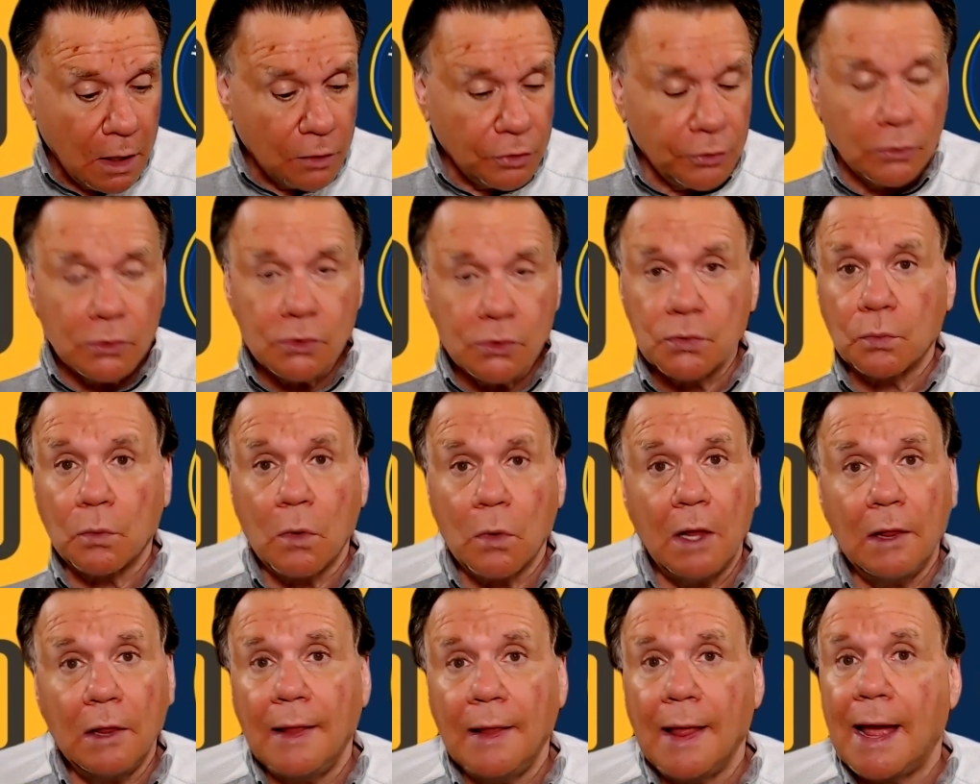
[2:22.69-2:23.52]
there's
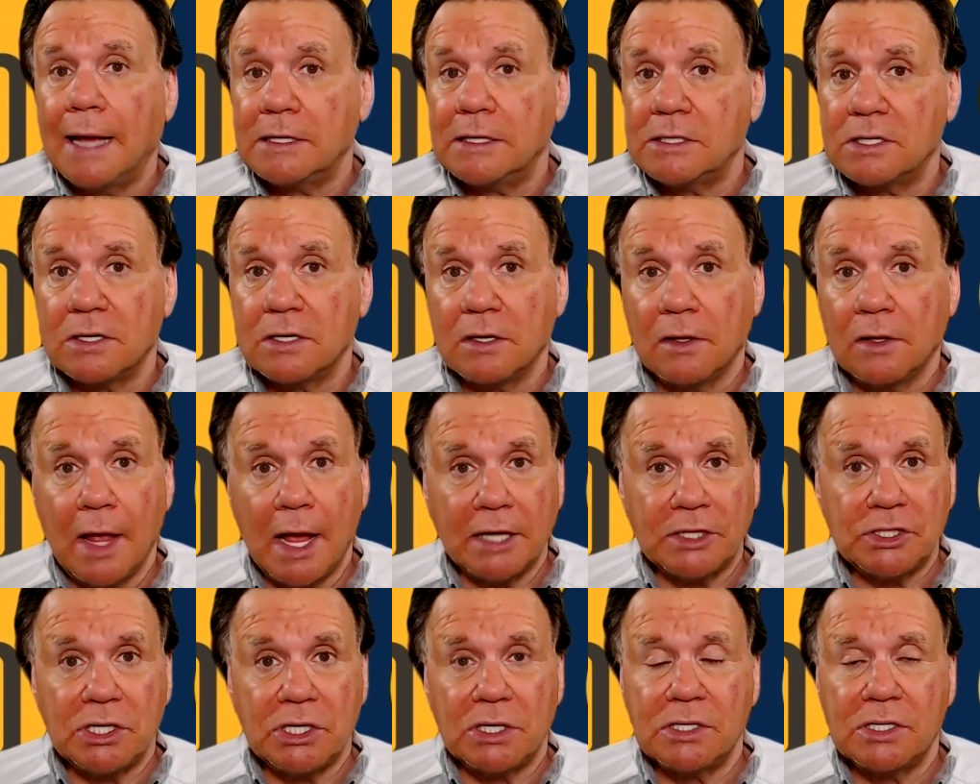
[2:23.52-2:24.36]
run line
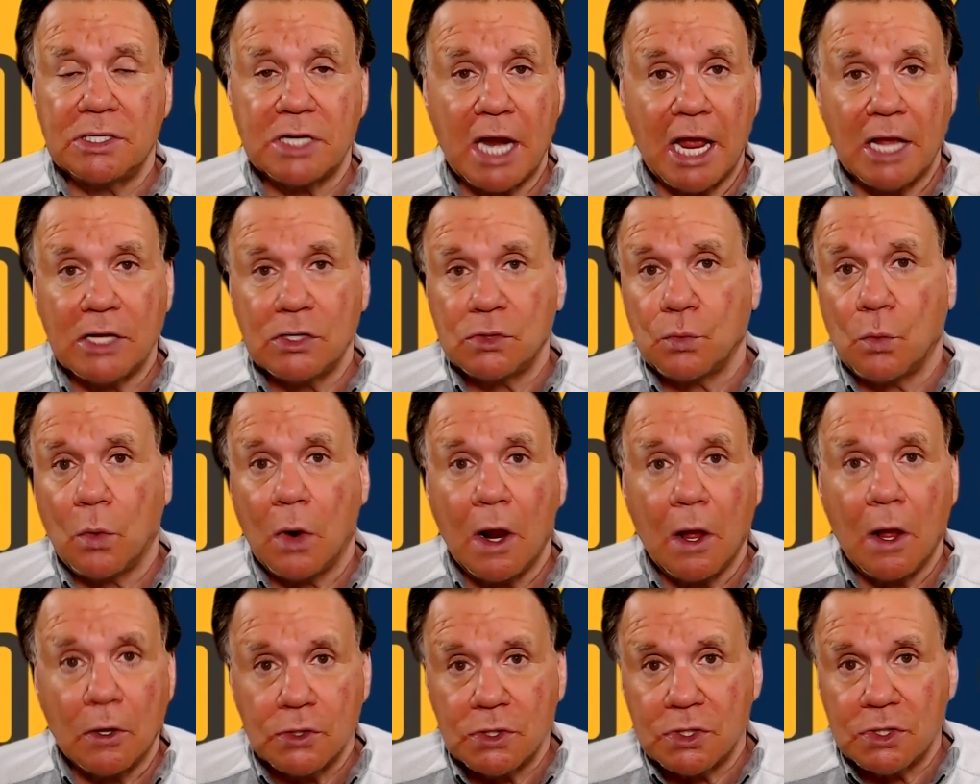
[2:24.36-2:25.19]
selections as well.